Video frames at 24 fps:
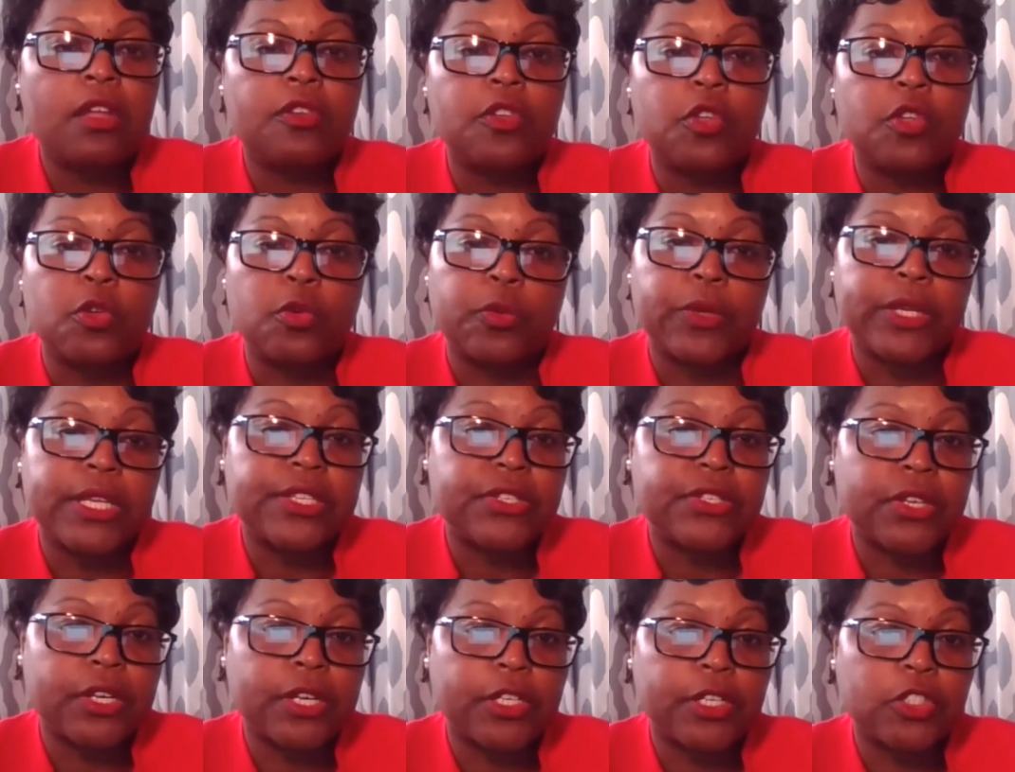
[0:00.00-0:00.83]
new
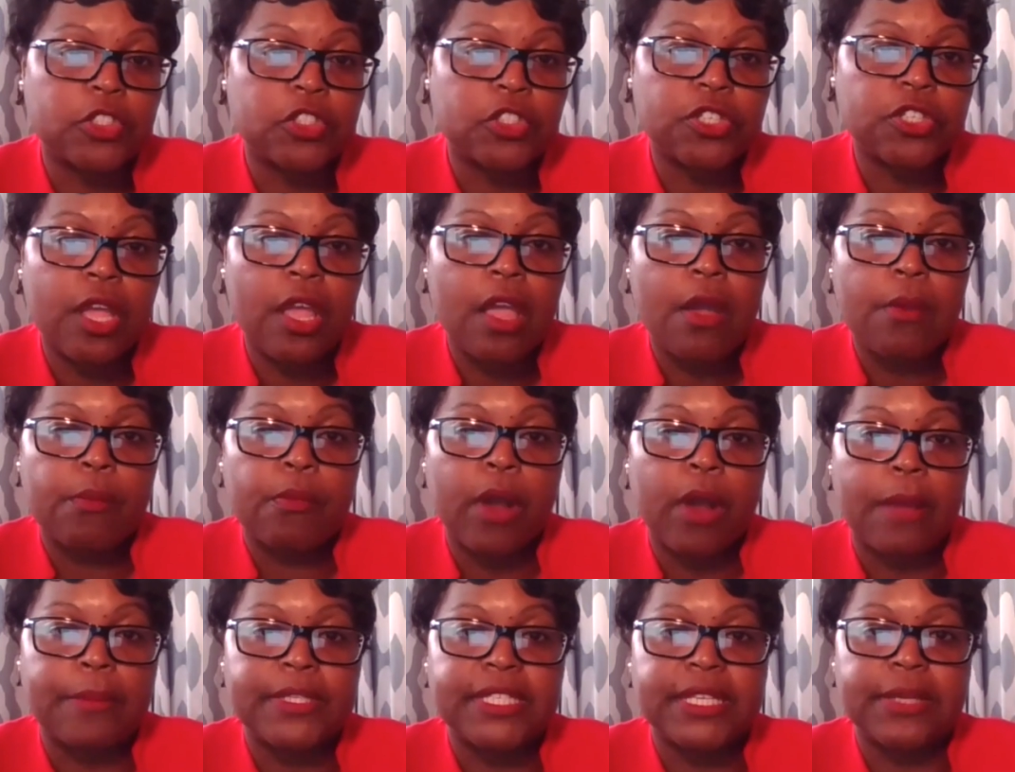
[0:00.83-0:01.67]
research,
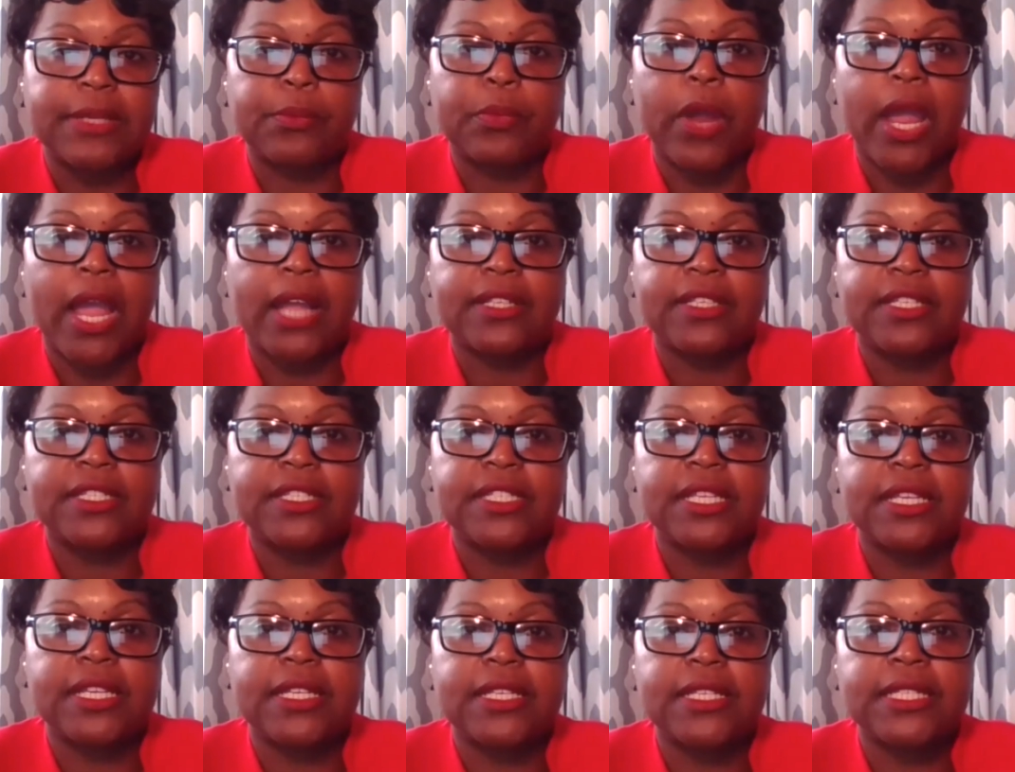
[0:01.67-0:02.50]
promising
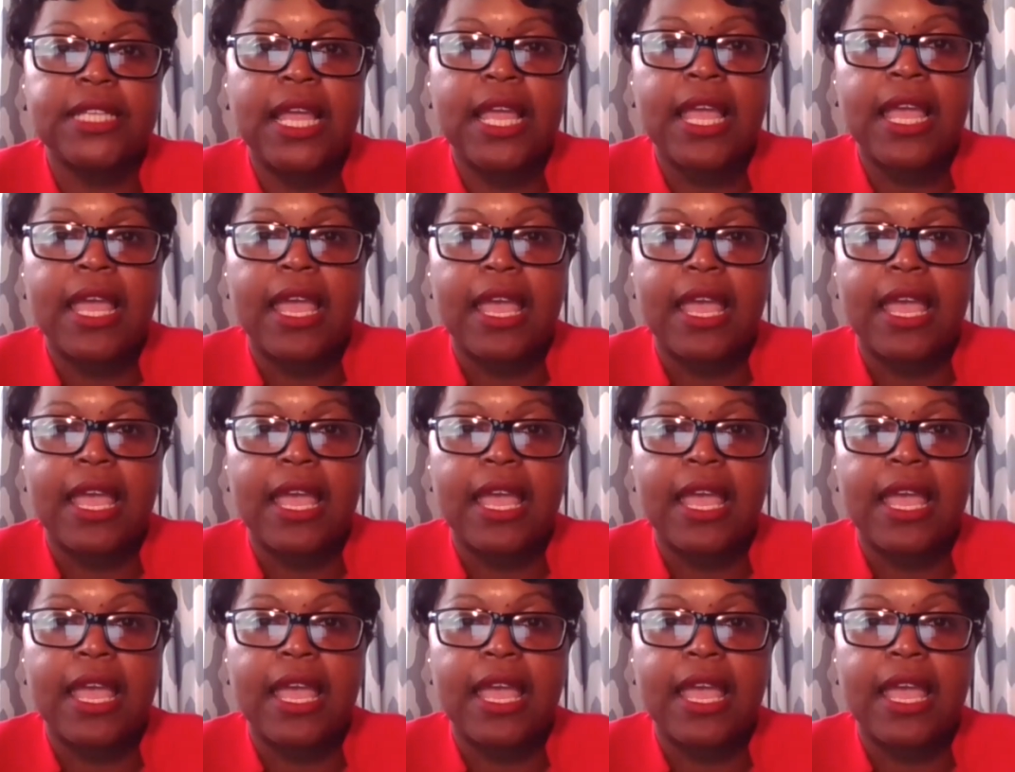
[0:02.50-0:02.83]
practices,